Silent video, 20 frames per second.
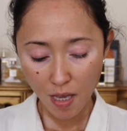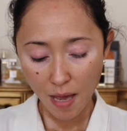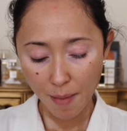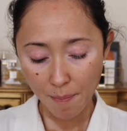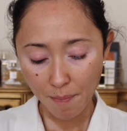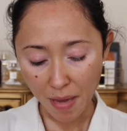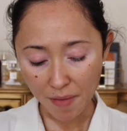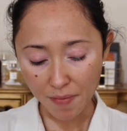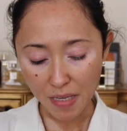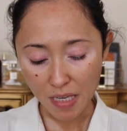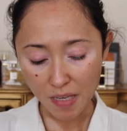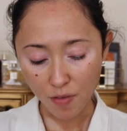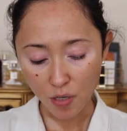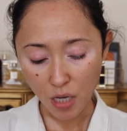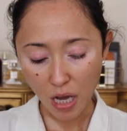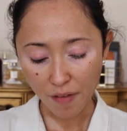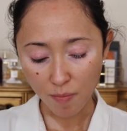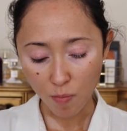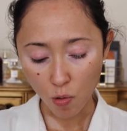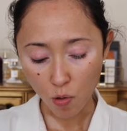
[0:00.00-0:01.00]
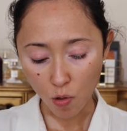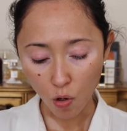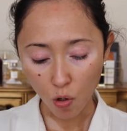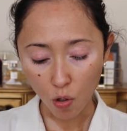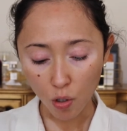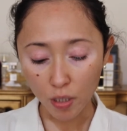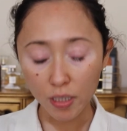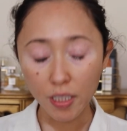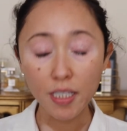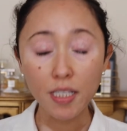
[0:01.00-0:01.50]
Maybe if you have more
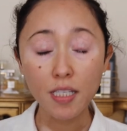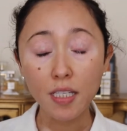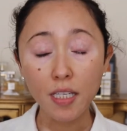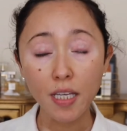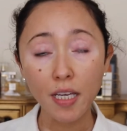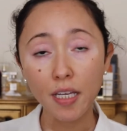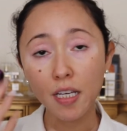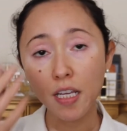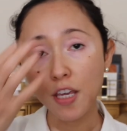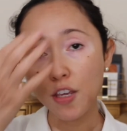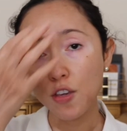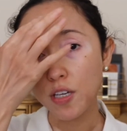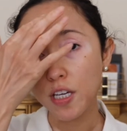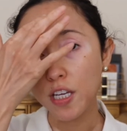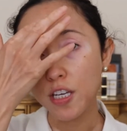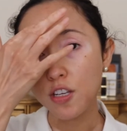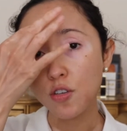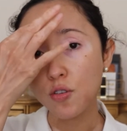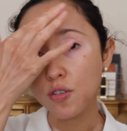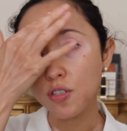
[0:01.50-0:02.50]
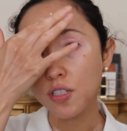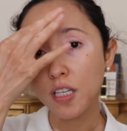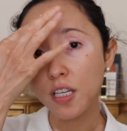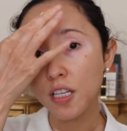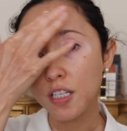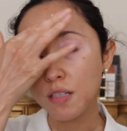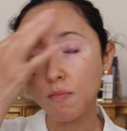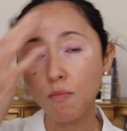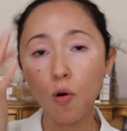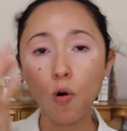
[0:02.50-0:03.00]
oily skin, you can use
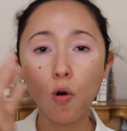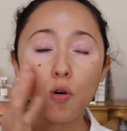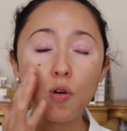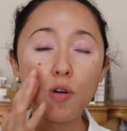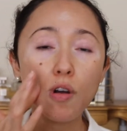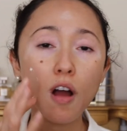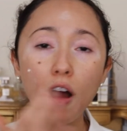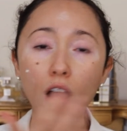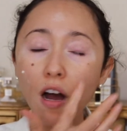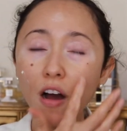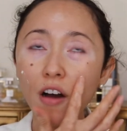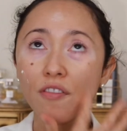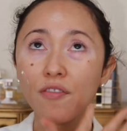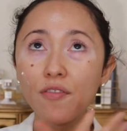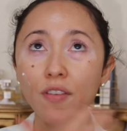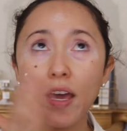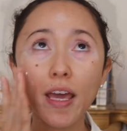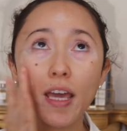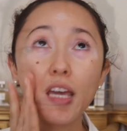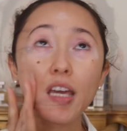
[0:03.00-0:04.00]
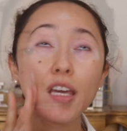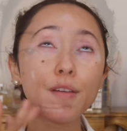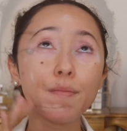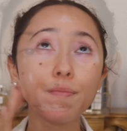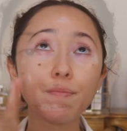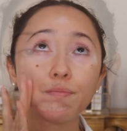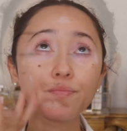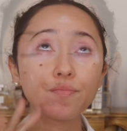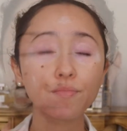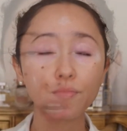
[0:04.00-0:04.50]
this more of a
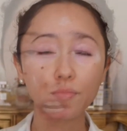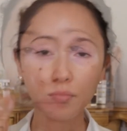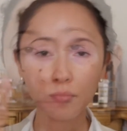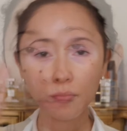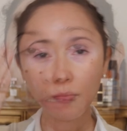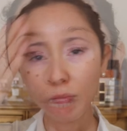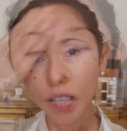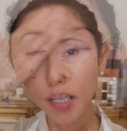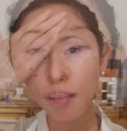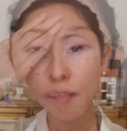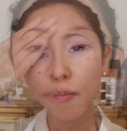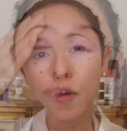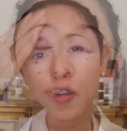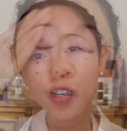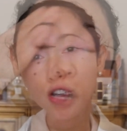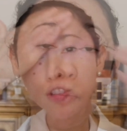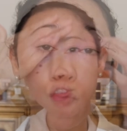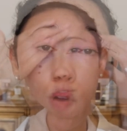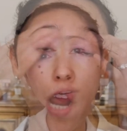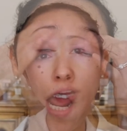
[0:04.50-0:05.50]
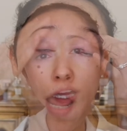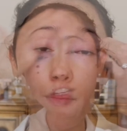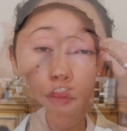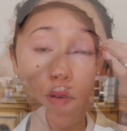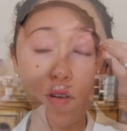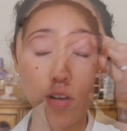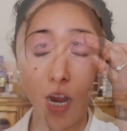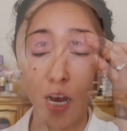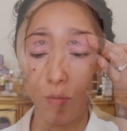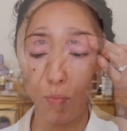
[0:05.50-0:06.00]
second recommendation for a
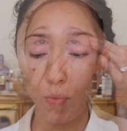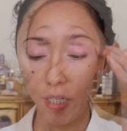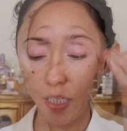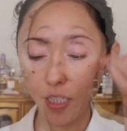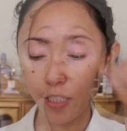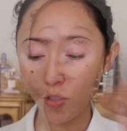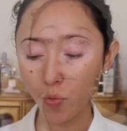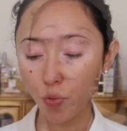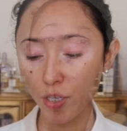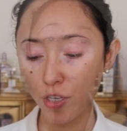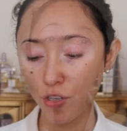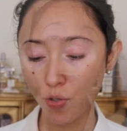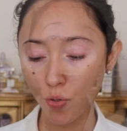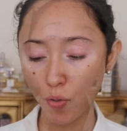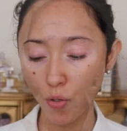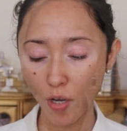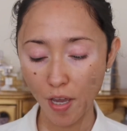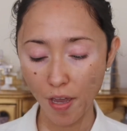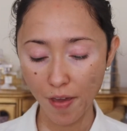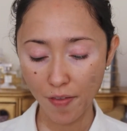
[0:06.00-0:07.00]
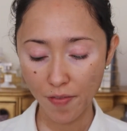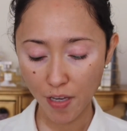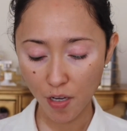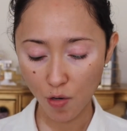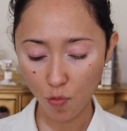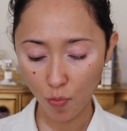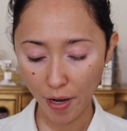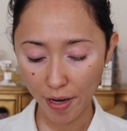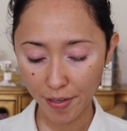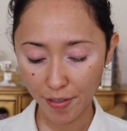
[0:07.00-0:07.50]
primer. I really do enjoy the
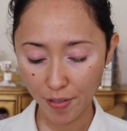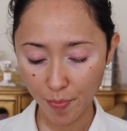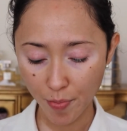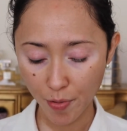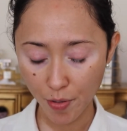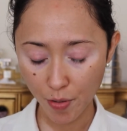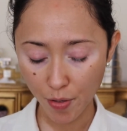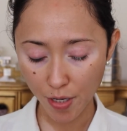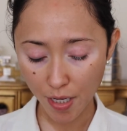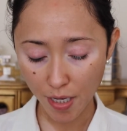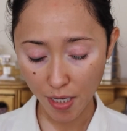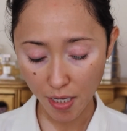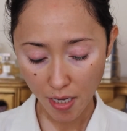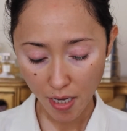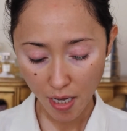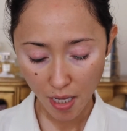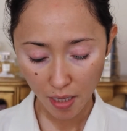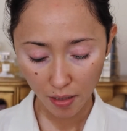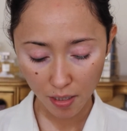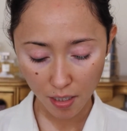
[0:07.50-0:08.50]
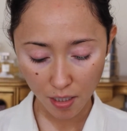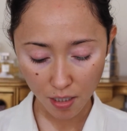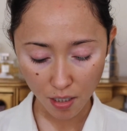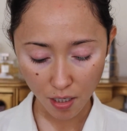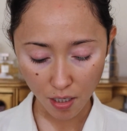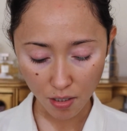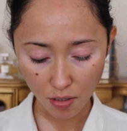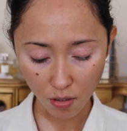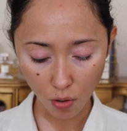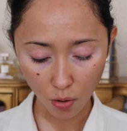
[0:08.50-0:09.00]
Rare Beauty. This is
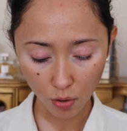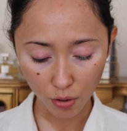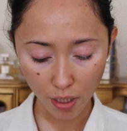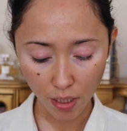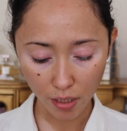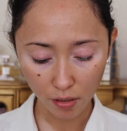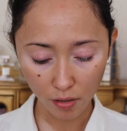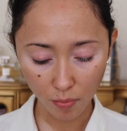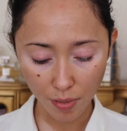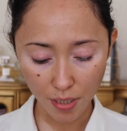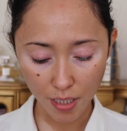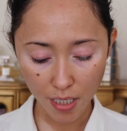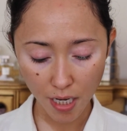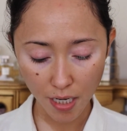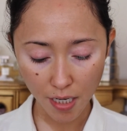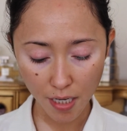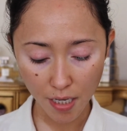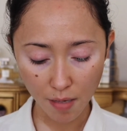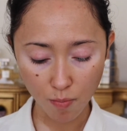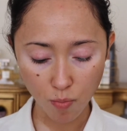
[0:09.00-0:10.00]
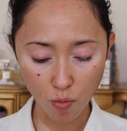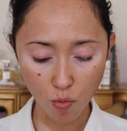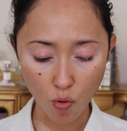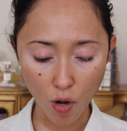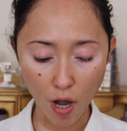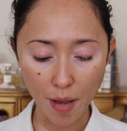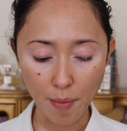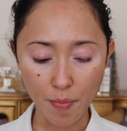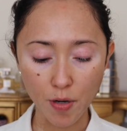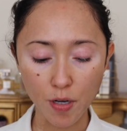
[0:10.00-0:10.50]
just called the Illuminating
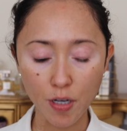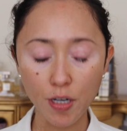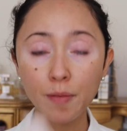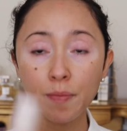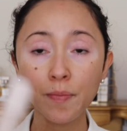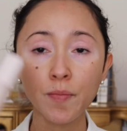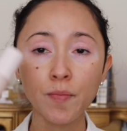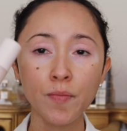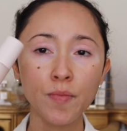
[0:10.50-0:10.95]
Primer.